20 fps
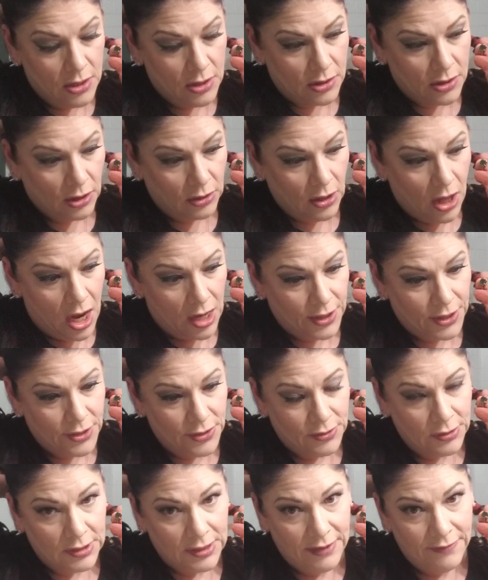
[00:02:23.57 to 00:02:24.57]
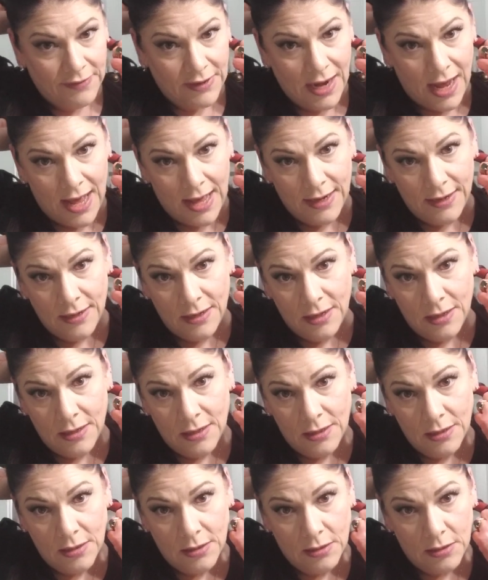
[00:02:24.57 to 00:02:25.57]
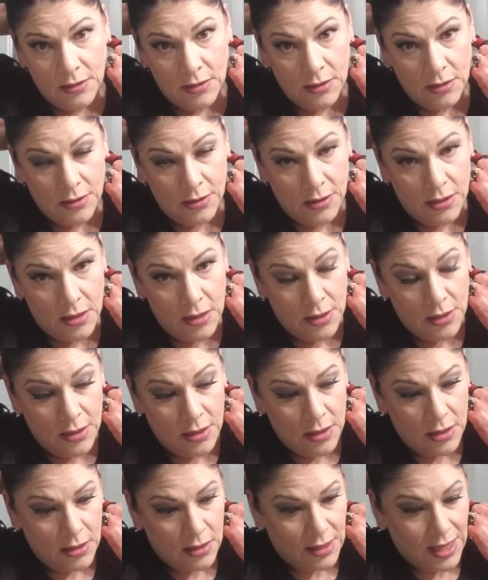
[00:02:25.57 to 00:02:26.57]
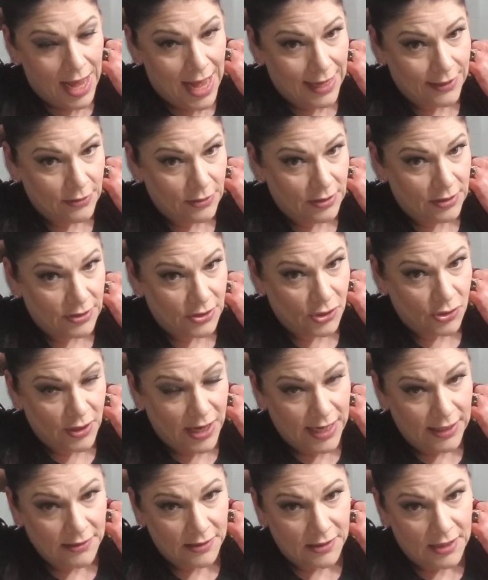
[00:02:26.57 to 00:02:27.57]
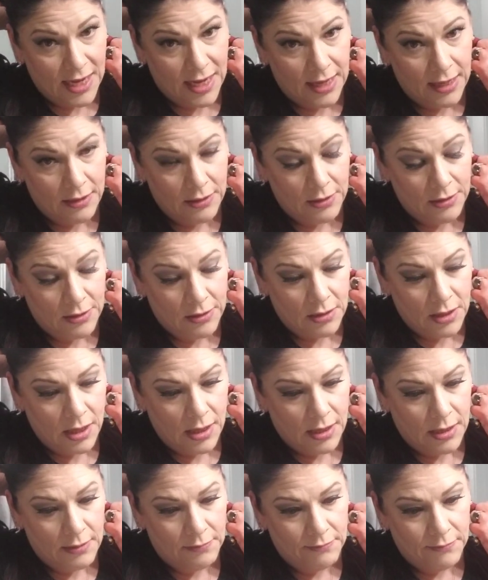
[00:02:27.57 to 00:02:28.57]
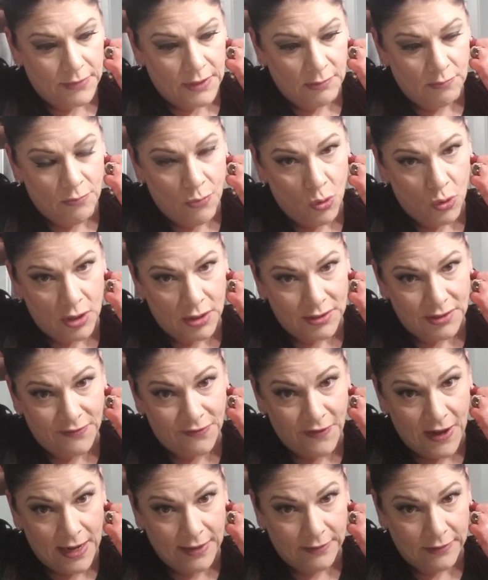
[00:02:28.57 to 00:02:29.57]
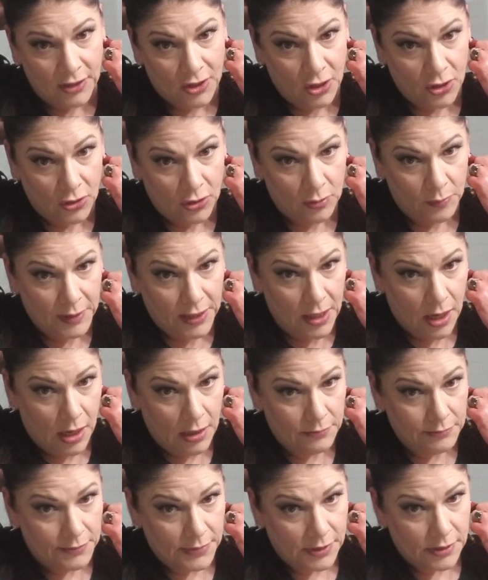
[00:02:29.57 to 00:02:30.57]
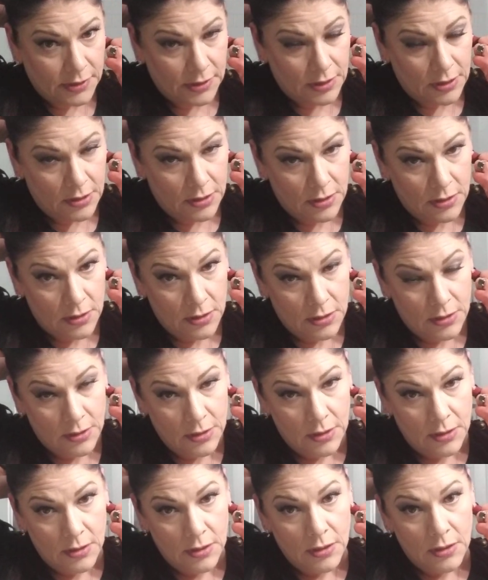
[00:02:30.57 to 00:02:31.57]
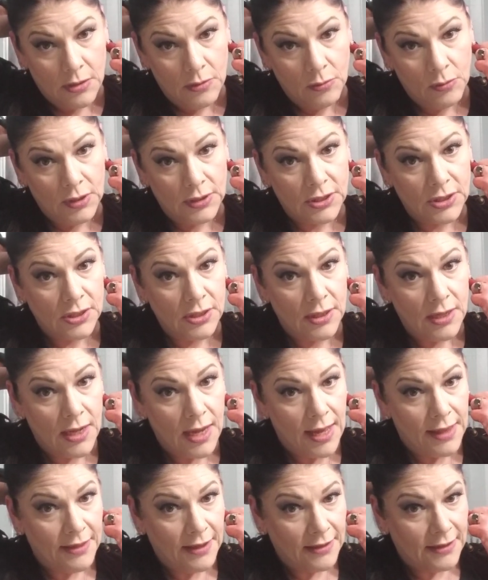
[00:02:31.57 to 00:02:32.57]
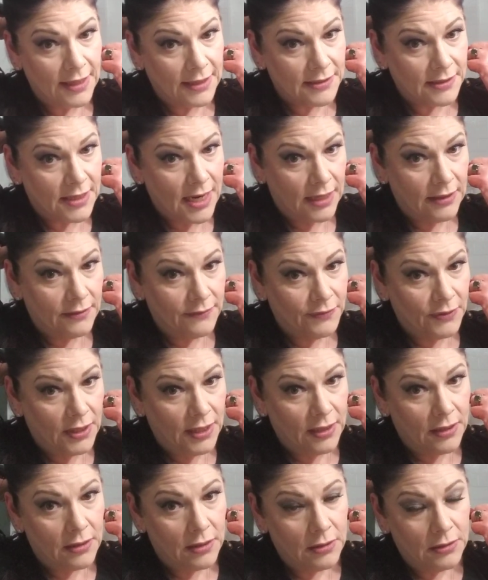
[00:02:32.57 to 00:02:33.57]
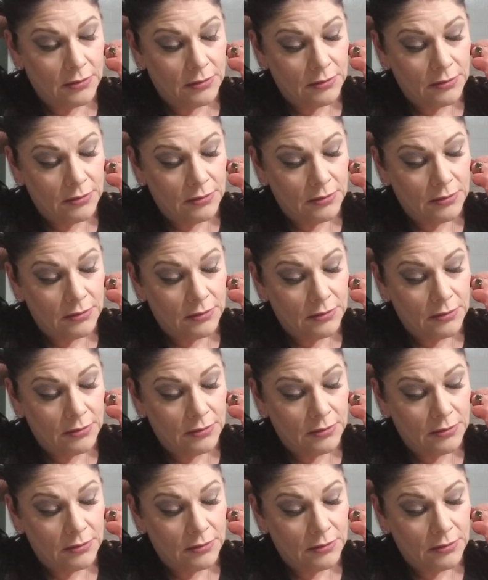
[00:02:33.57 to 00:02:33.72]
The longer you leave it on, the hotter the strands get, the more defined the curl becomes, which I think that's kind of like